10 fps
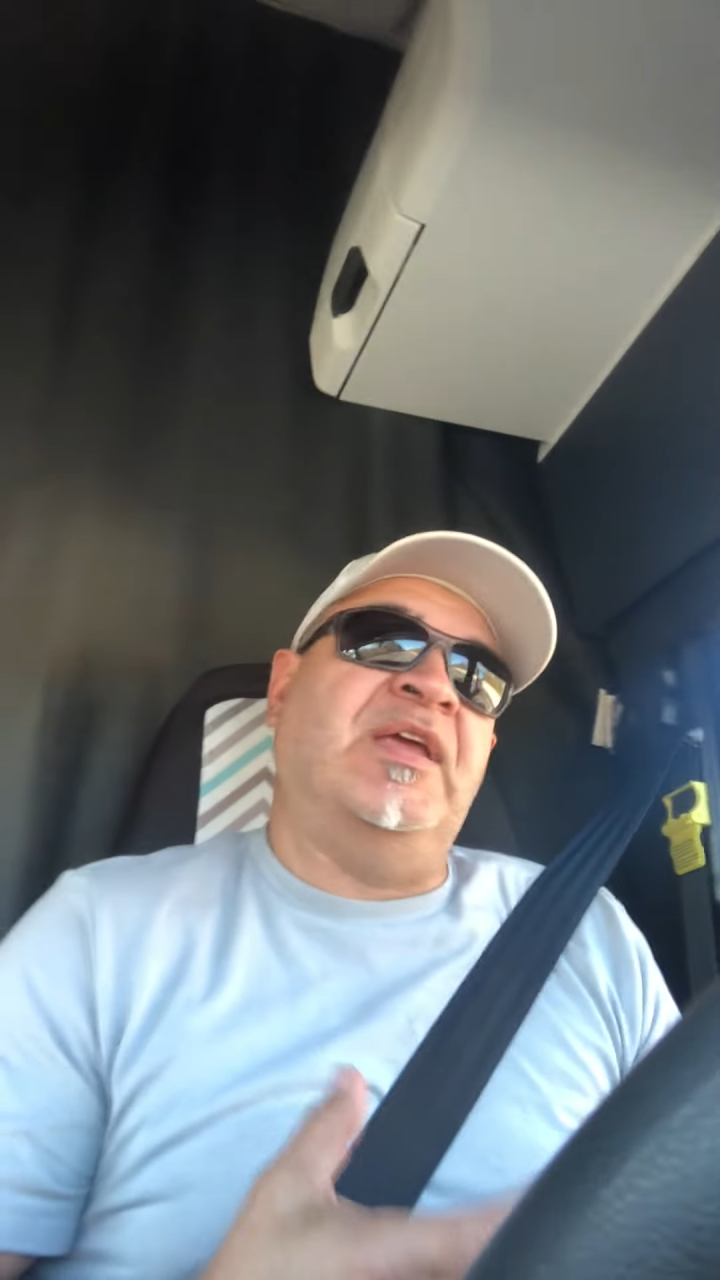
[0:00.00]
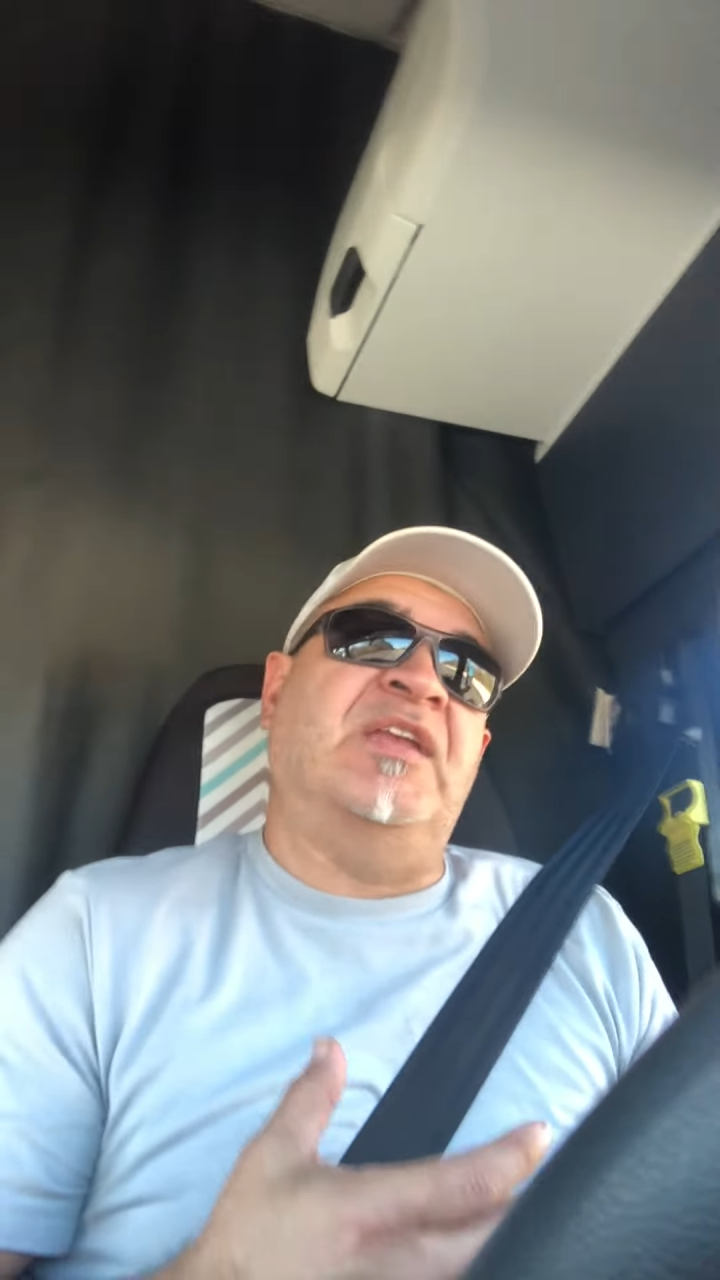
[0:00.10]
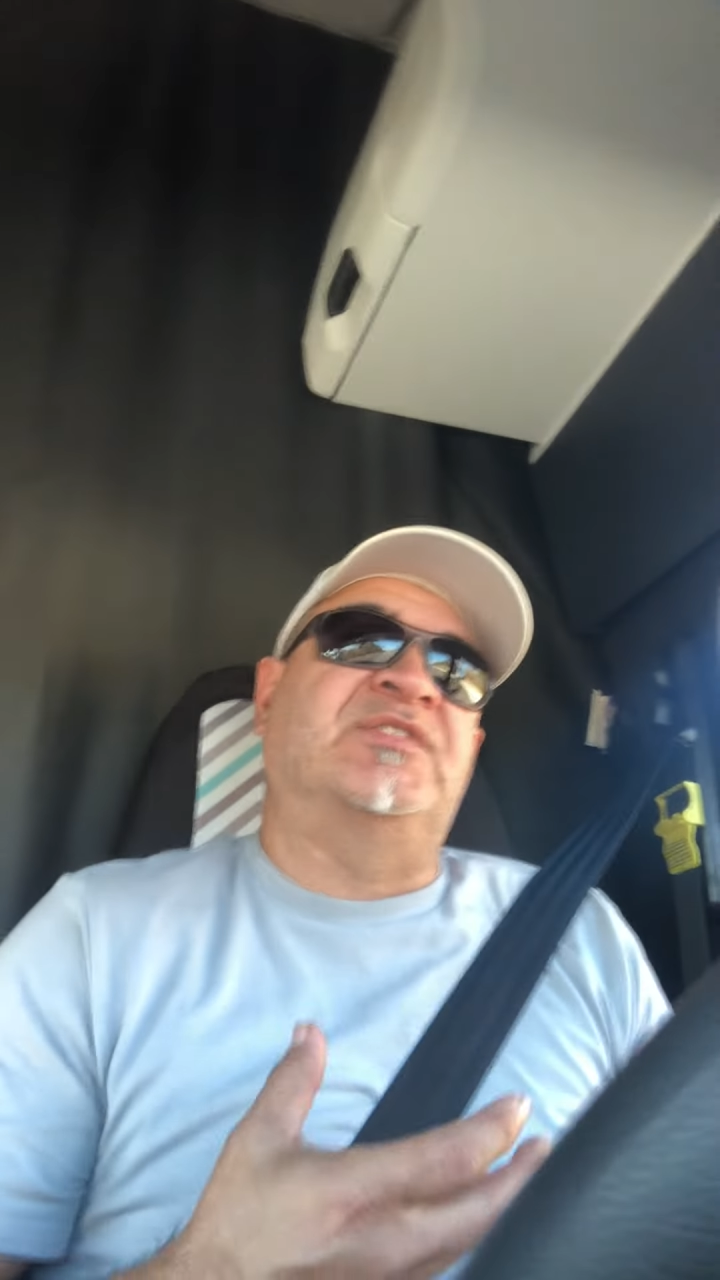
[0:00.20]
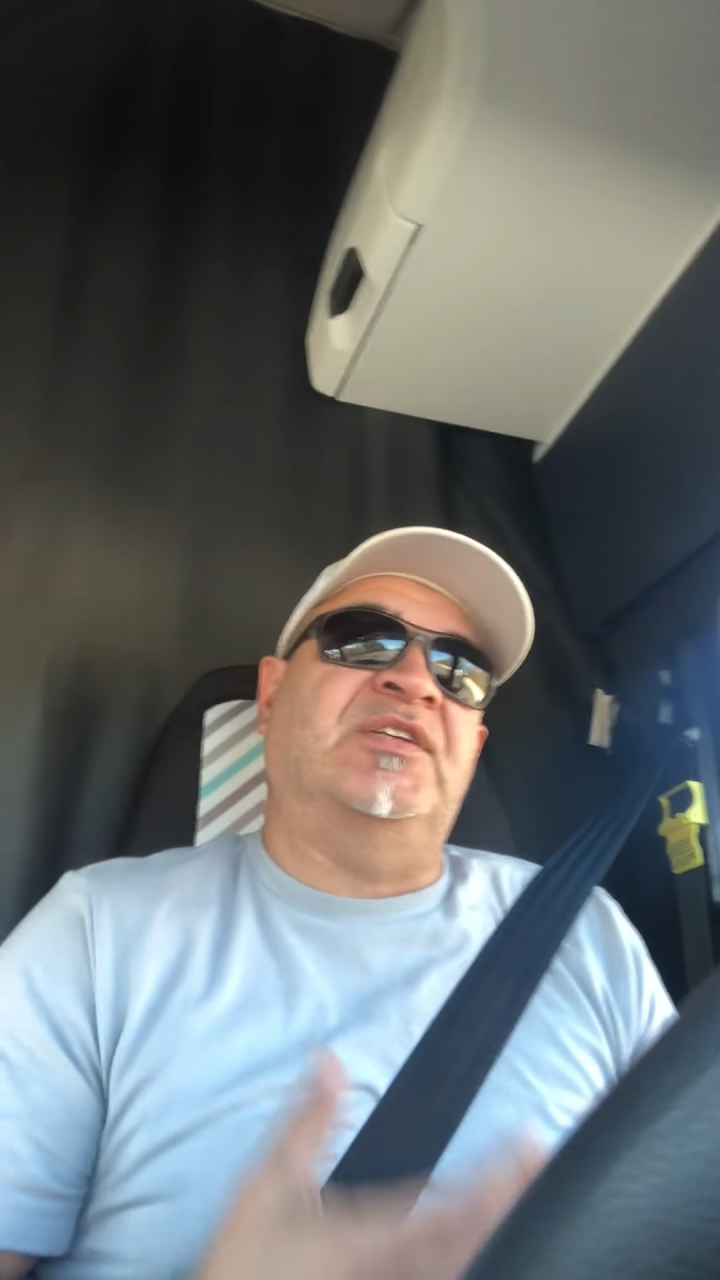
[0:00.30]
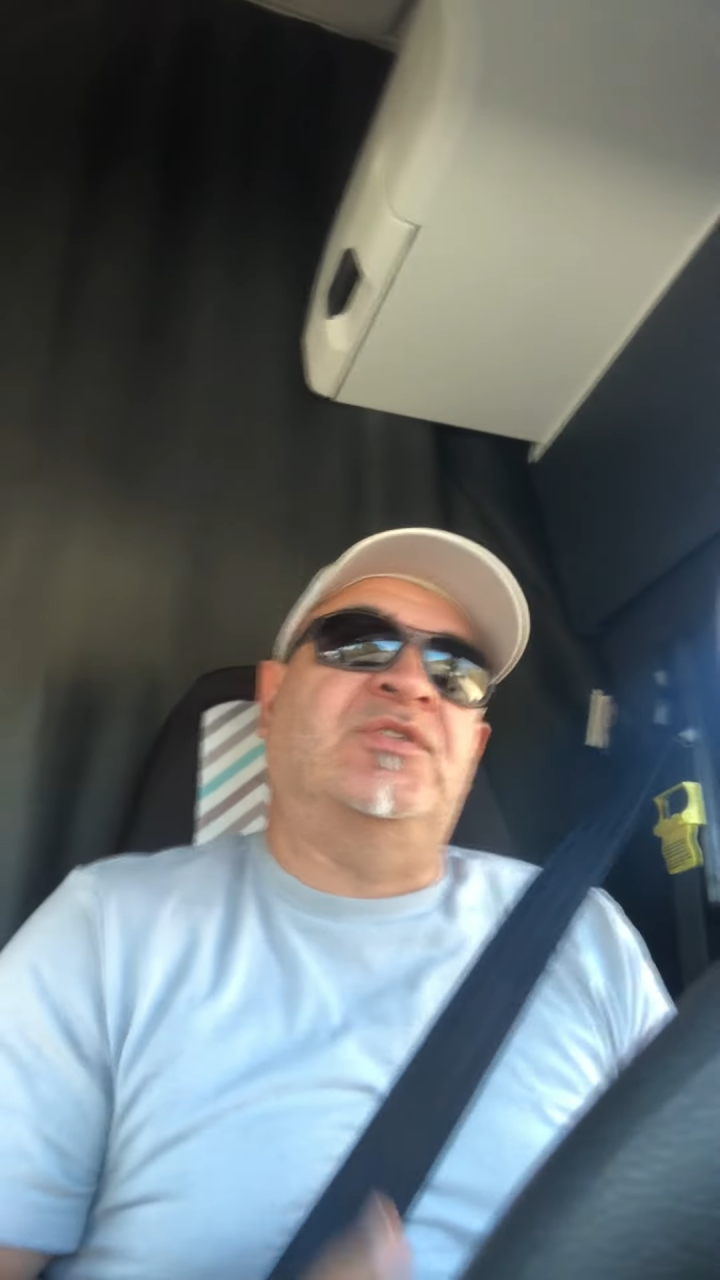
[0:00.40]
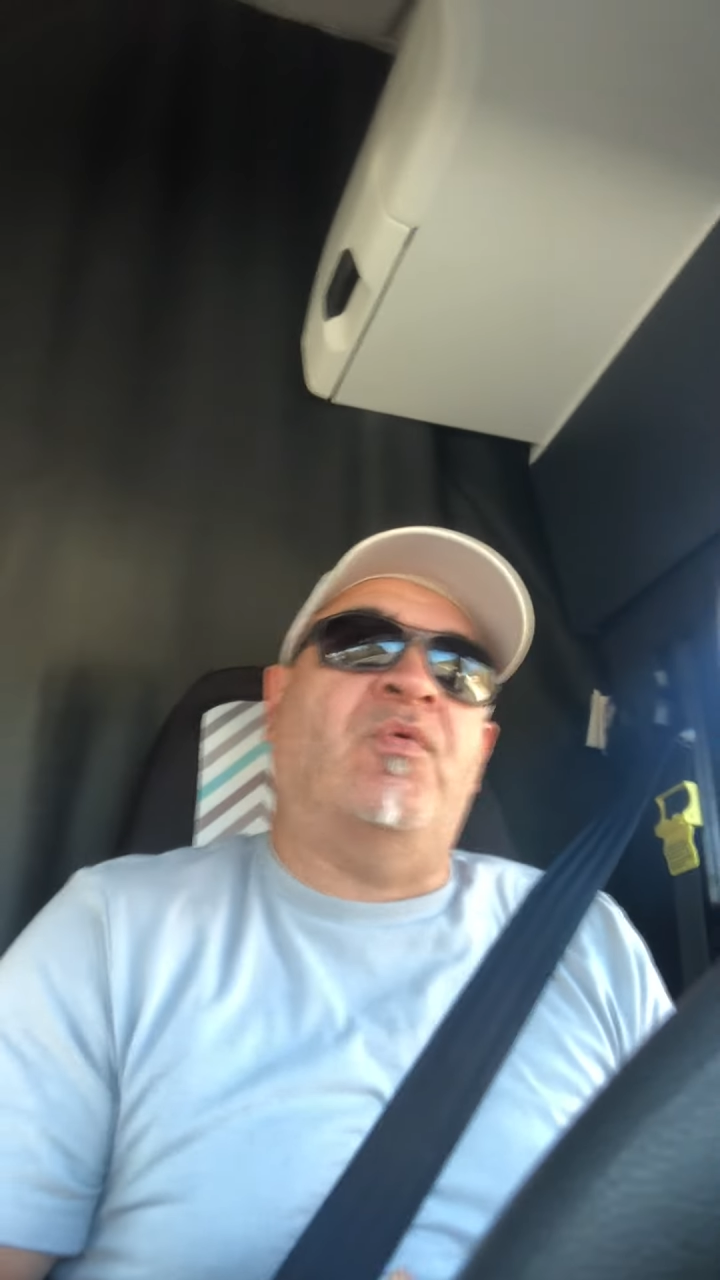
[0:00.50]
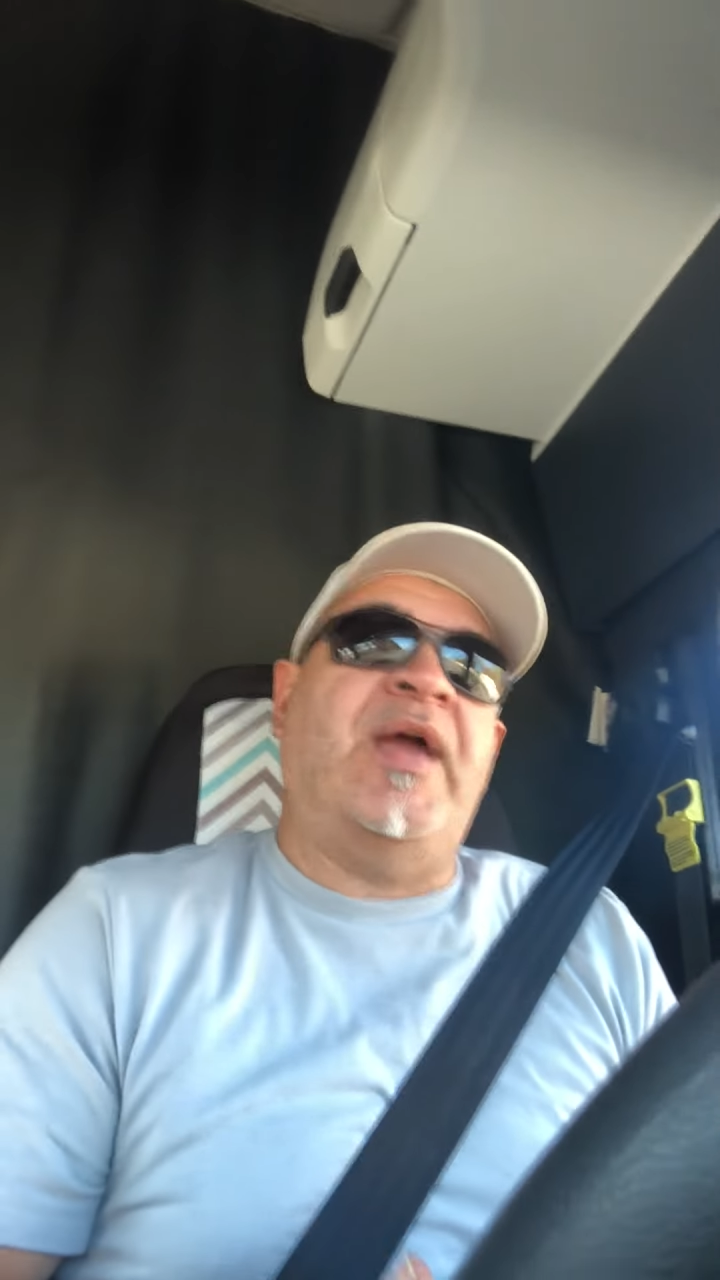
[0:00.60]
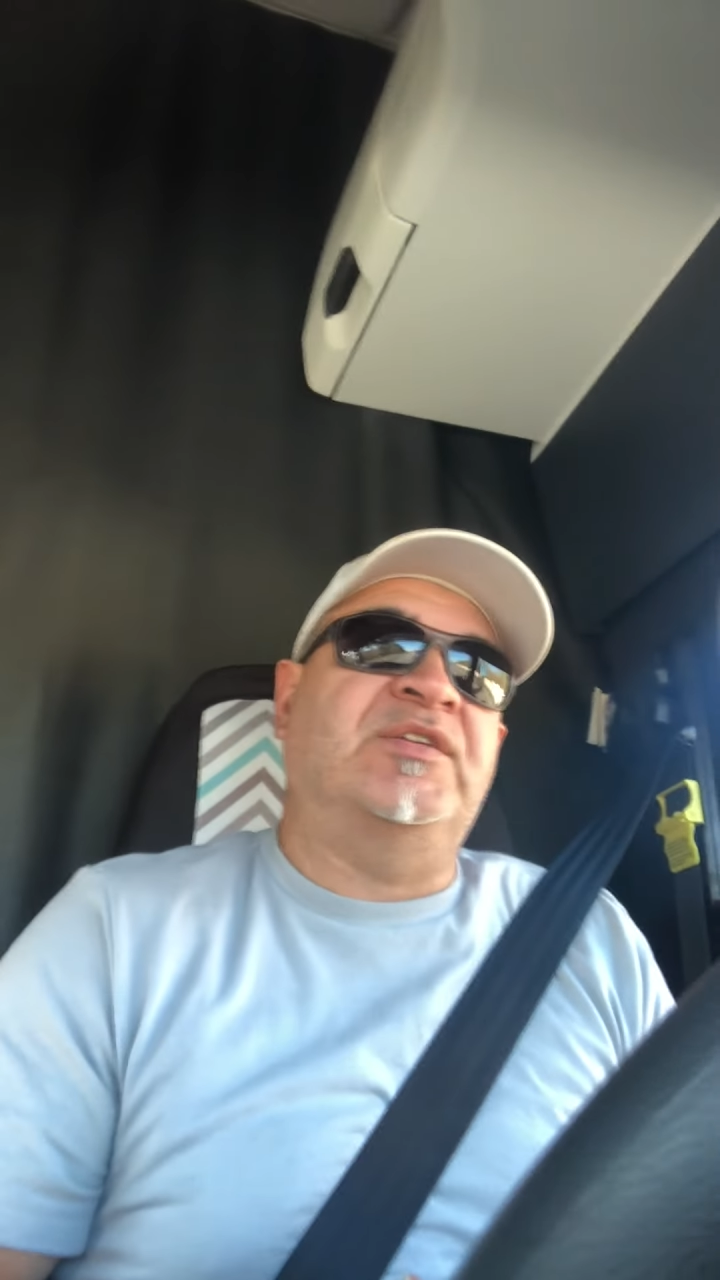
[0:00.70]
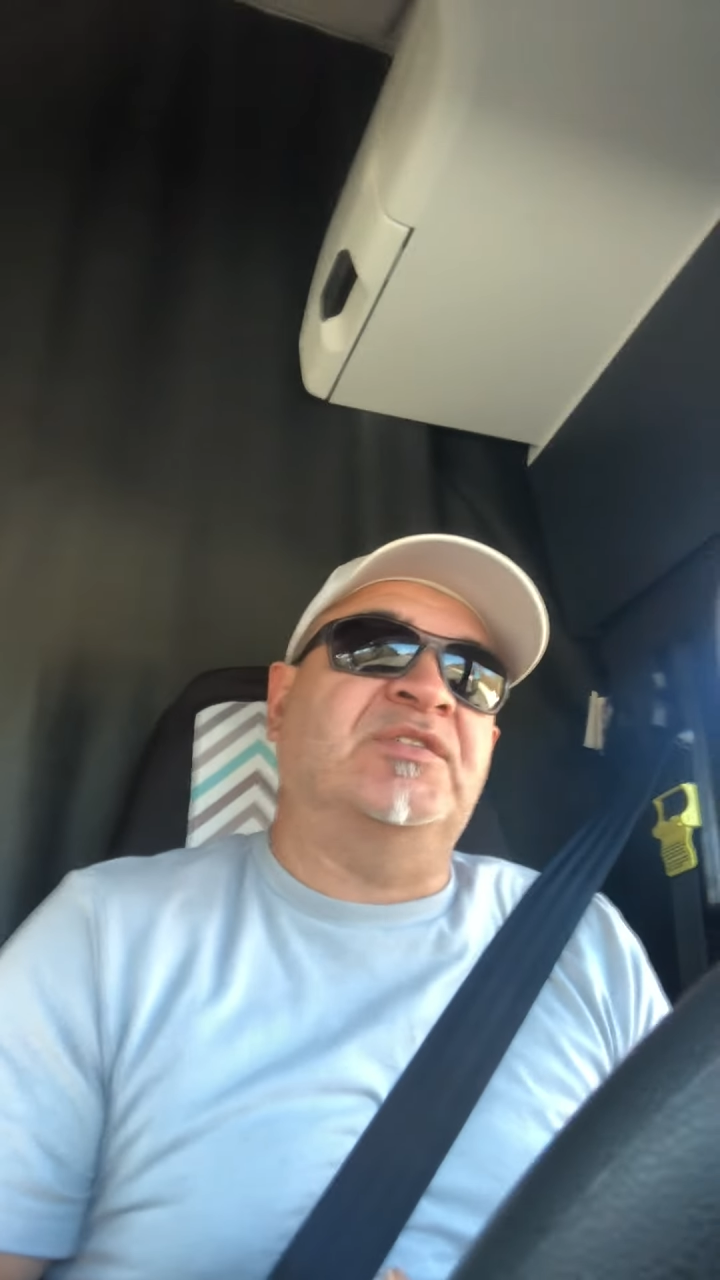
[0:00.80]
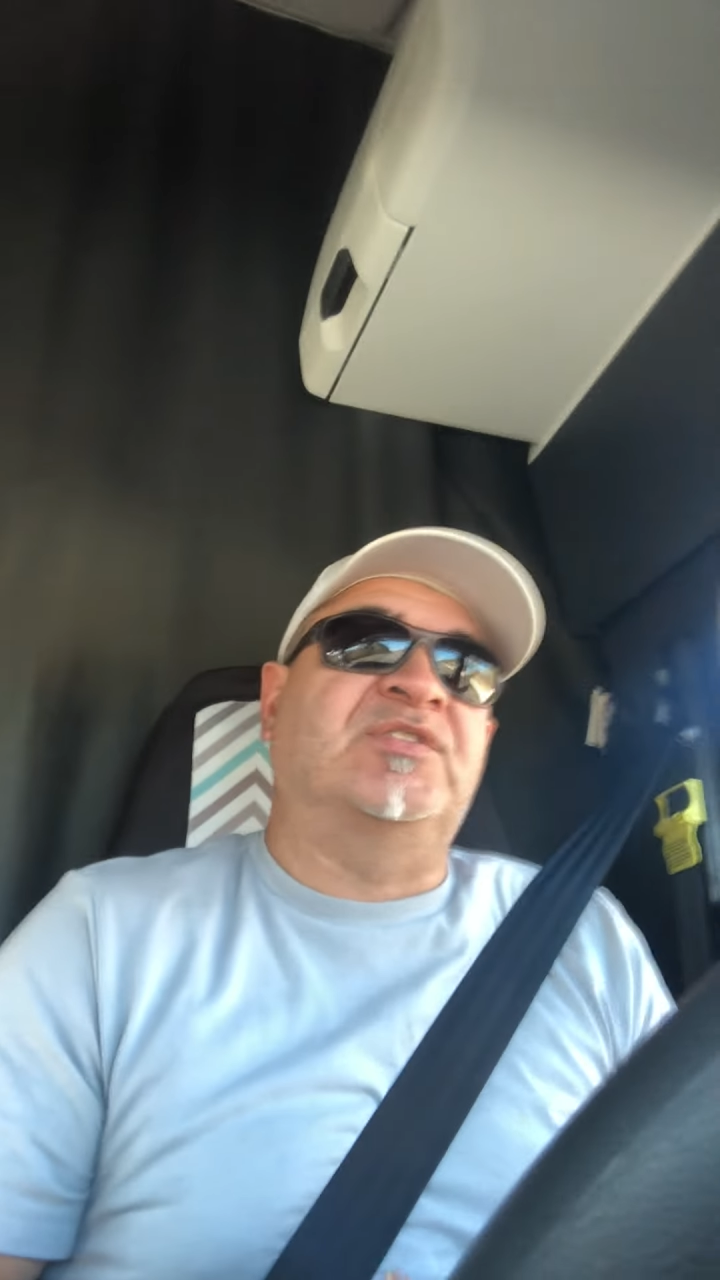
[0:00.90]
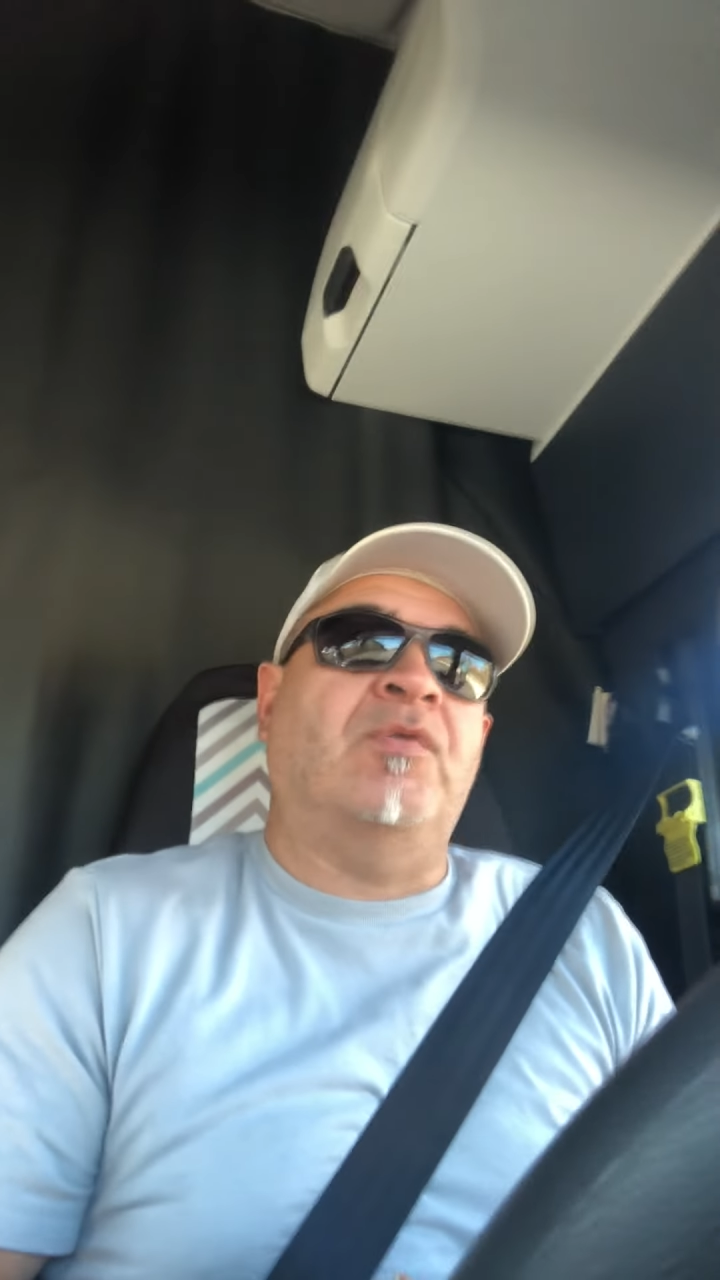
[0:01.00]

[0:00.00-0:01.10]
in situations